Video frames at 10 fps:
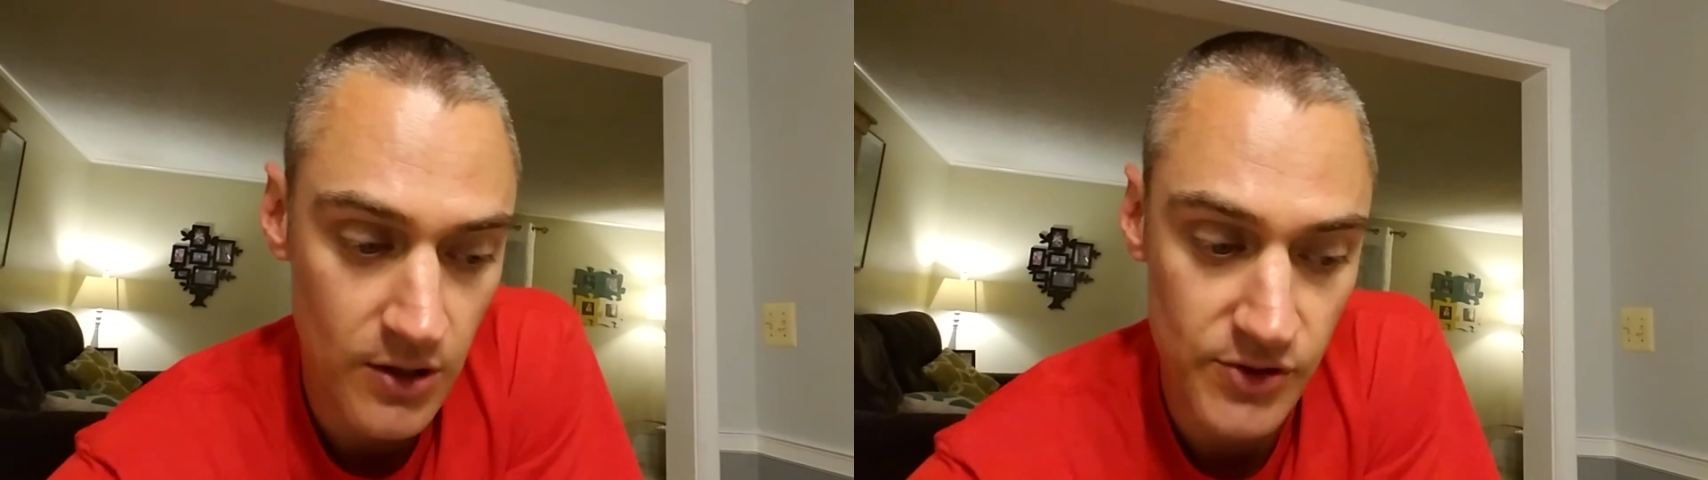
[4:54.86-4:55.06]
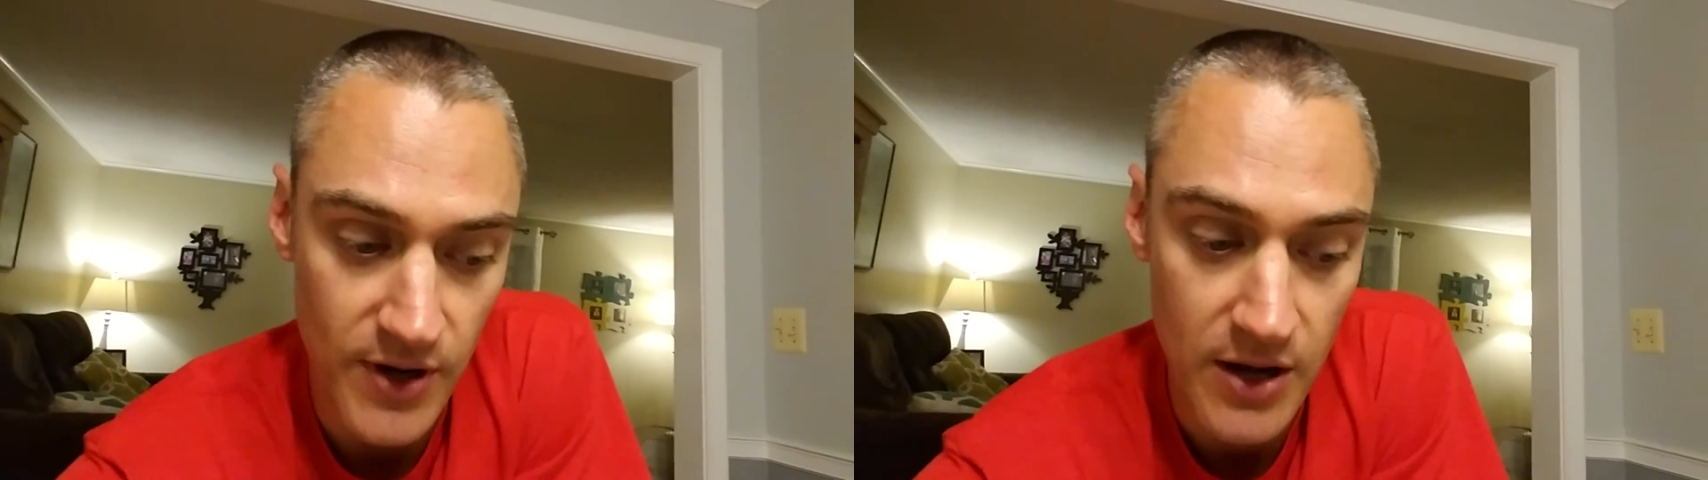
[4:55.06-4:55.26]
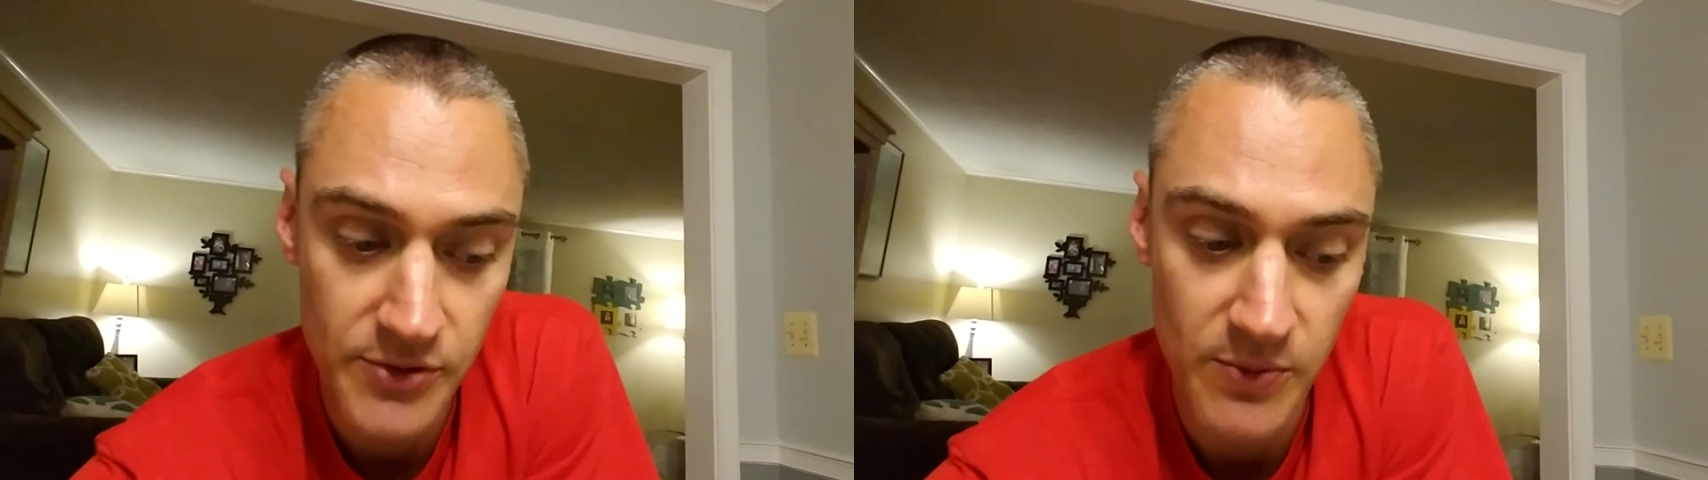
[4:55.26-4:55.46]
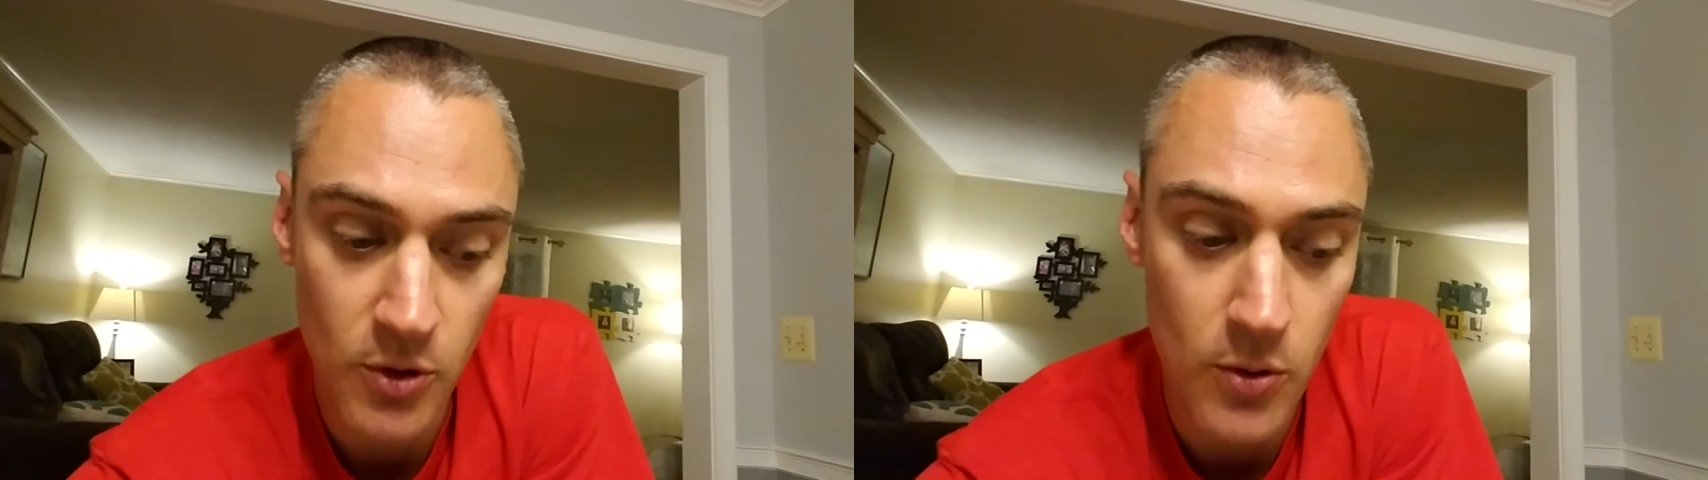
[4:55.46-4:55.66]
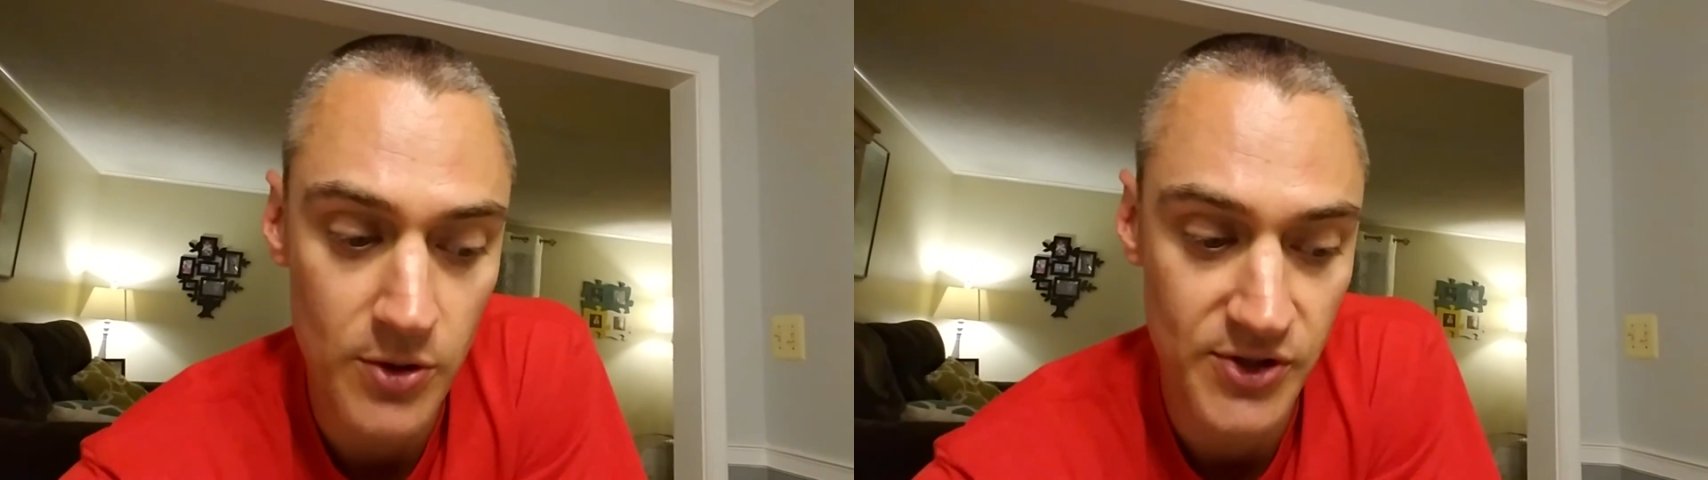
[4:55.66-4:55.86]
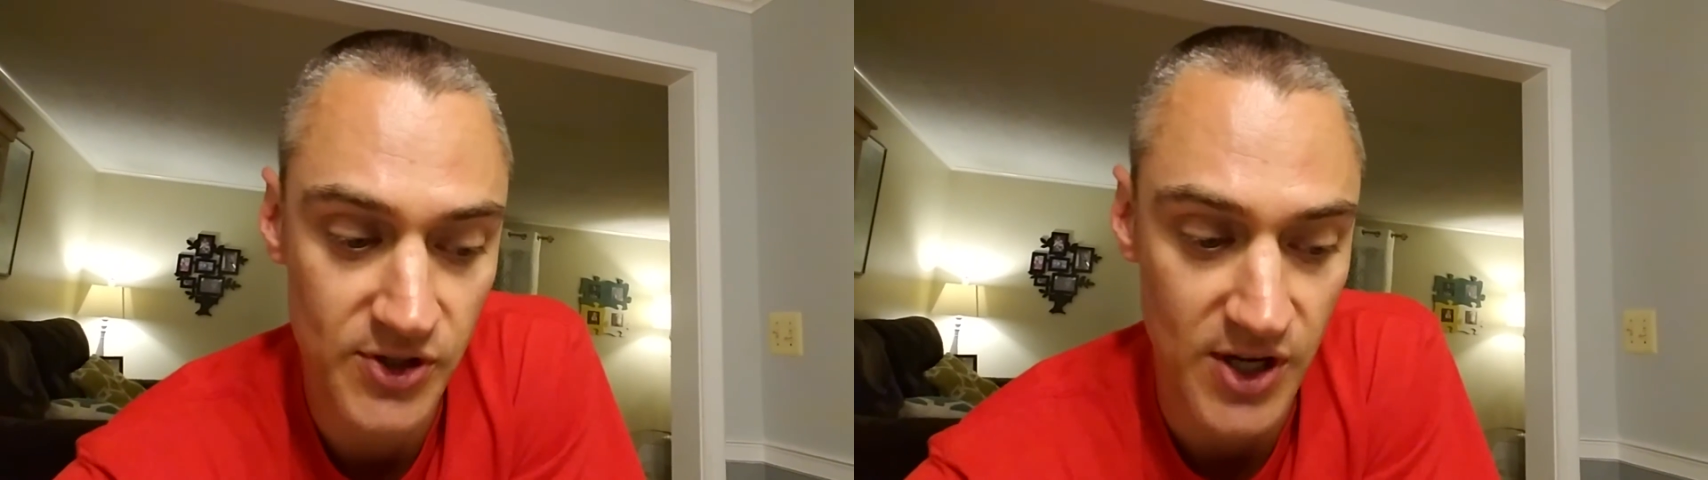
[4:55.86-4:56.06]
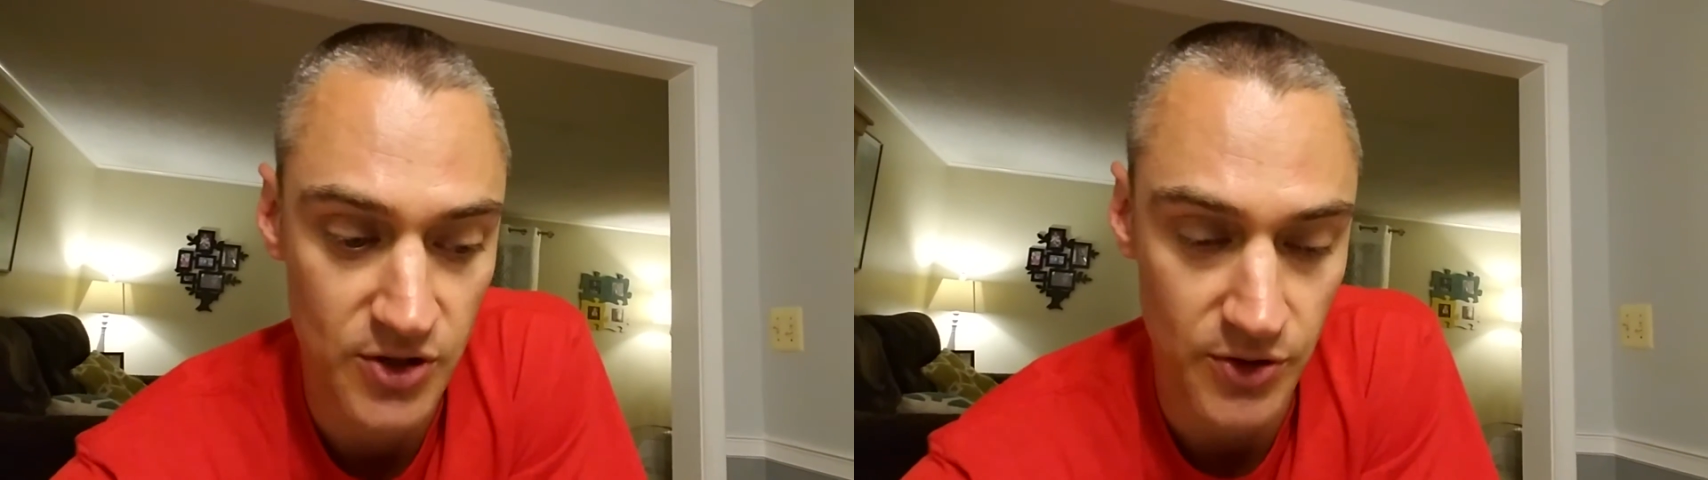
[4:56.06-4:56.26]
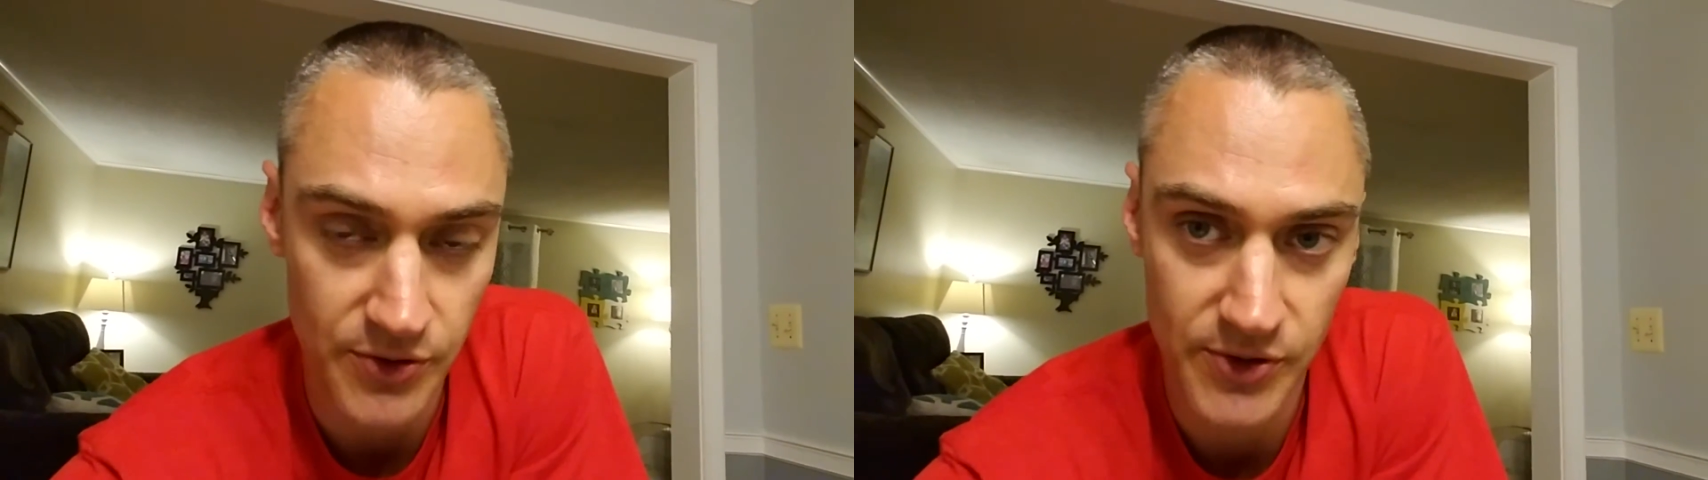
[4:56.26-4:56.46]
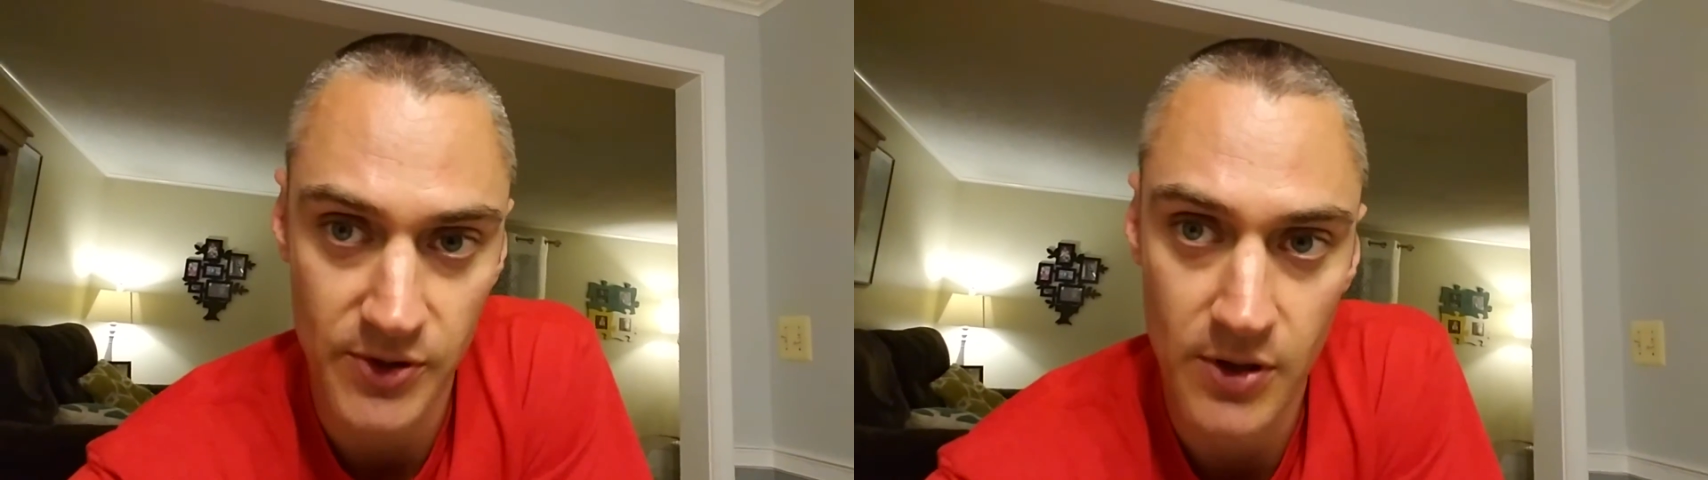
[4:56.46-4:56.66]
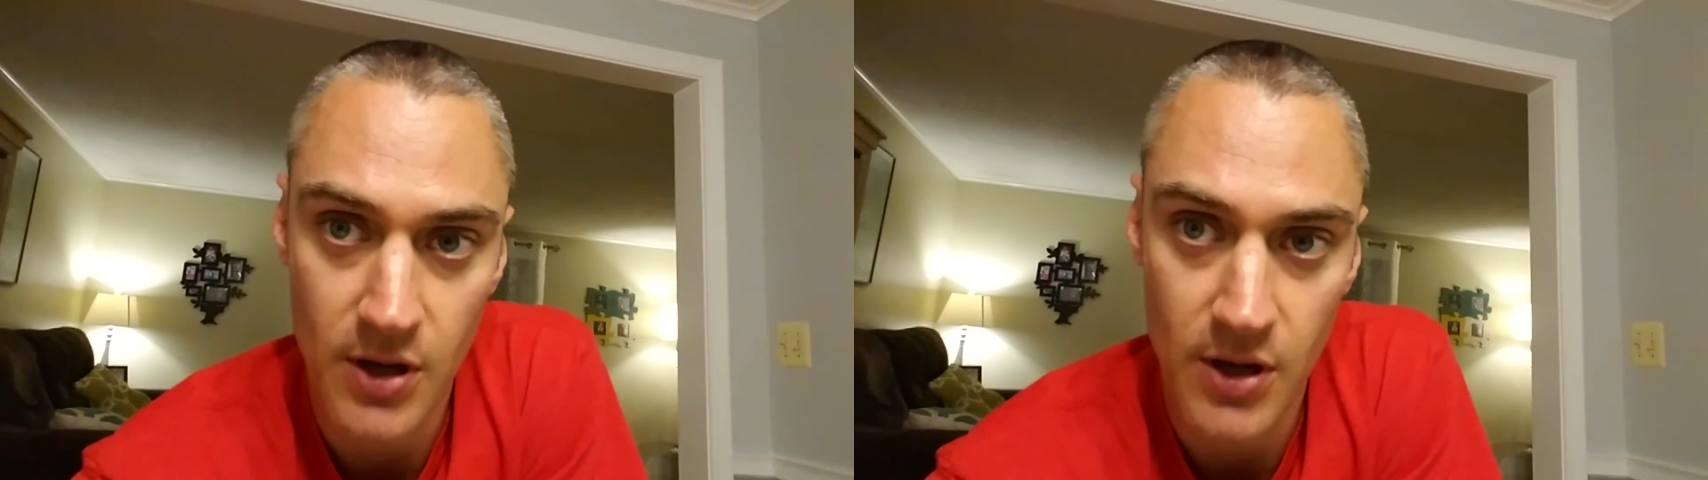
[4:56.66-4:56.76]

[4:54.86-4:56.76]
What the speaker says: So now some course essentials.